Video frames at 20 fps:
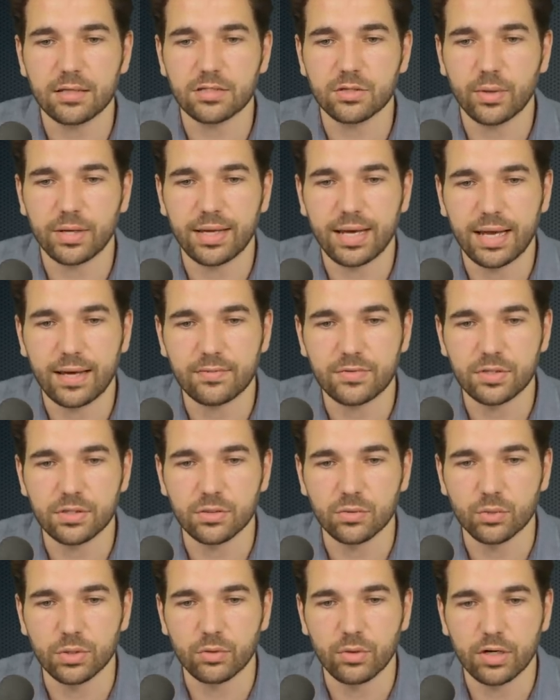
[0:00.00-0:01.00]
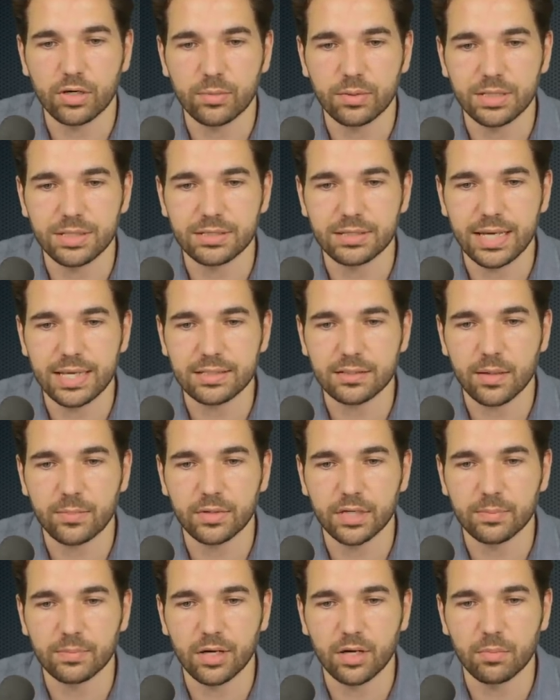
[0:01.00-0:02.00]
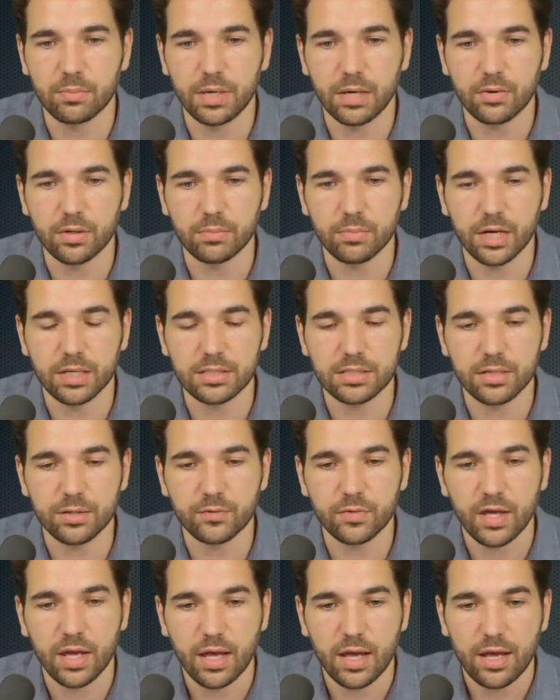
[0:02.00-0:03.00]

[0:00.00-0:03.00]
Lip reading: so I have to regrettably say something about Maryam Monsef.